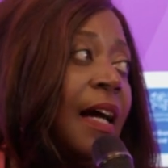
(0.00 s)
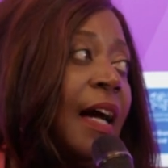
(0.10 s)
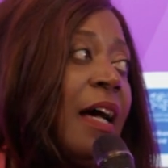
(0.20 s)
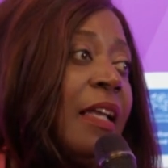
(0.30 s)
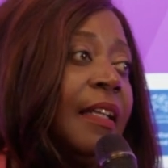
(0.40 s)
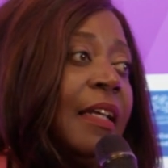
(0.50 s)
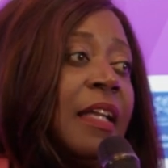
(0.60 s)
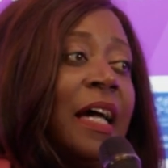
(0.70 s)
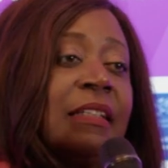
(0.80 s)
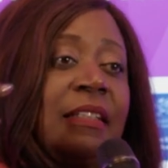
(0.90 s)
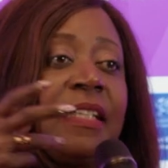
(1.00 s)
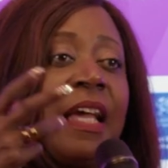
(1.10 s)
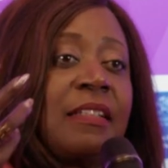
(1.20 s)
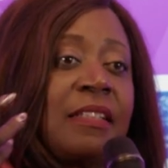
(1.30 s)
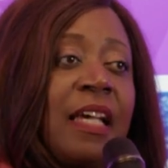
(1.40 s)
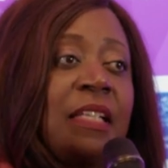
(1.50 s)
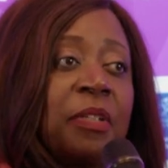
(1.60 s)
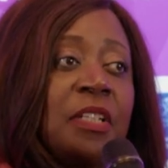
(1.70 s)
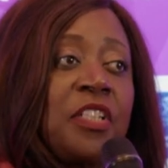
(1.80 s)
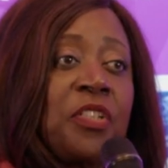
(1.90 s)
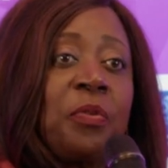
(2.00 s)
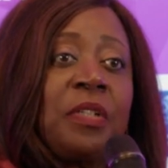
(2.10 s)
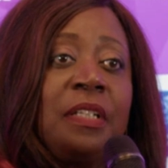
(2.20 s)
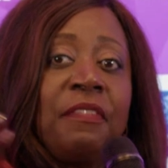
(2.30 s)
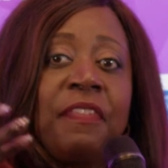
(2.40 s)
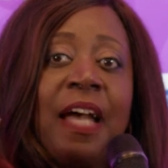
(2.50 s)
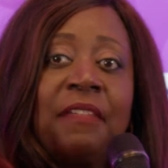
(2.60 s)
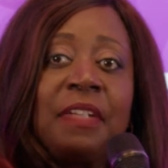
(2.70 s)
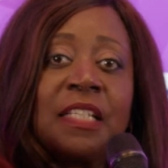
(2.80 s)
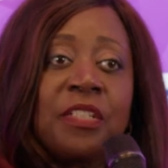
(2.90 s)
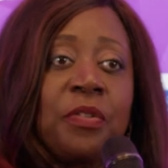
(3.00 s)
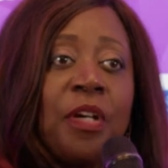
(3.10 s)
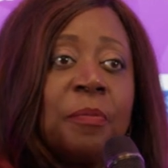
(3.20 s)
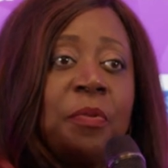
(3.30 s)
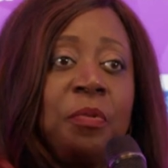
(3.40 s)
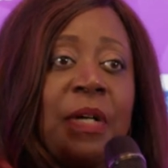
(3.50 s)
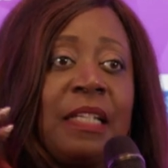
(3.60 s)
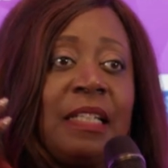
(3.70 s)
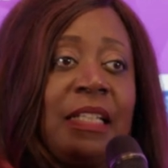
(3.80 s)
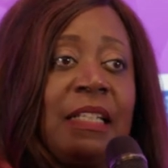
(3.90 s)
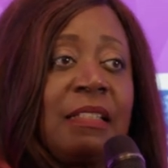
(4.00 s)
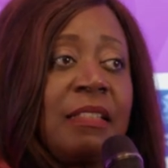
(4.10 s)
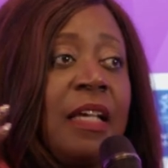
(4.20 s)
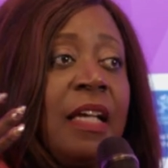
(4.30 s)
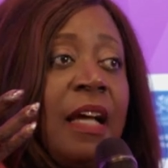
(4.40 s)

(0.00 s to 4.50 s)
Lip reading: And then I did the exercise because it showed in the 5 that stood up who had the least,